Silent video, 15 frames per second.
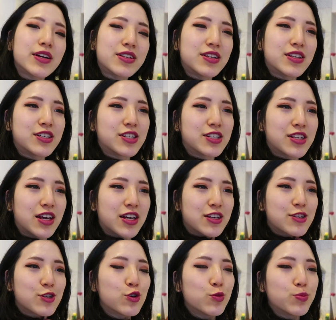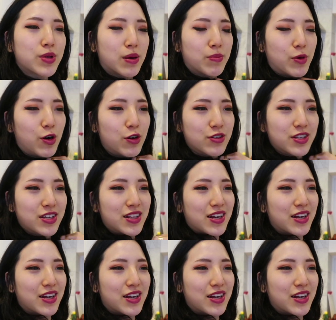and then I just like scooped up all the